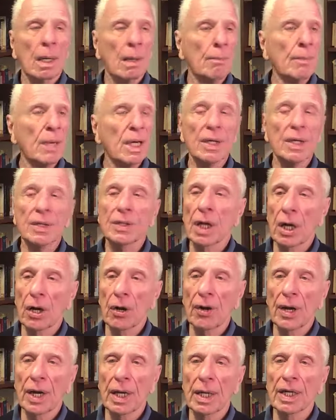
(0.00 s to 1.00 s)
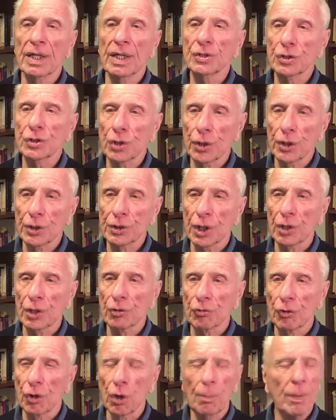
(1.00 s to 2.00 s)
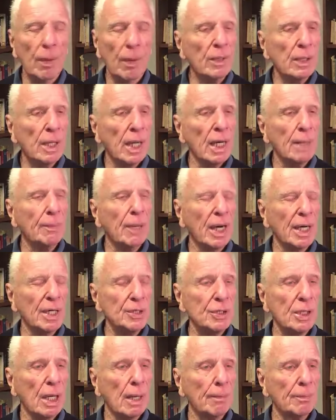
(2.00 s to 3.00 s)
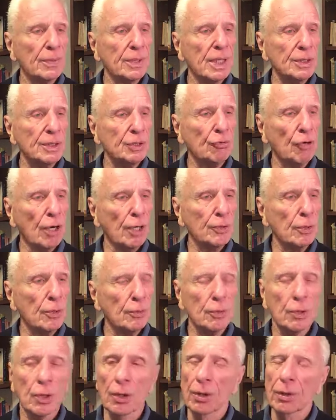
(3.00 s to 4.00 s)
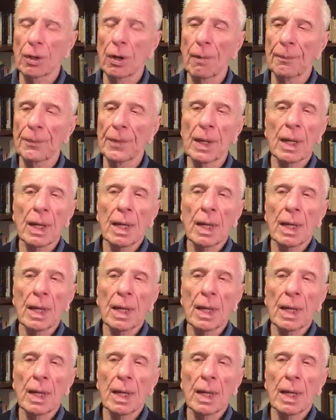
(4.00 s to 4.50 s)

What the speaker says: military insurgent group led by some disgruntled colonel.